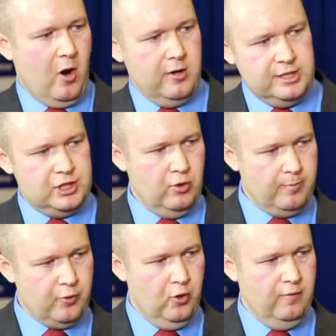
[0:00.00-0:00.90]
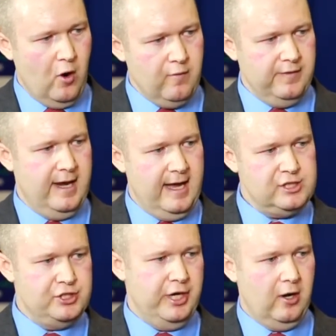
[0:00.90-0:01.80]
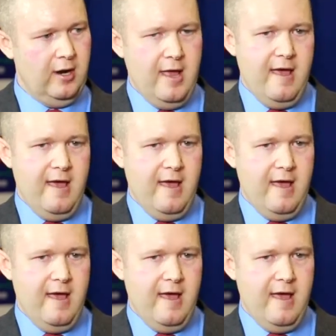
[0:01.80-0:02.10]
margins to improve over the next year.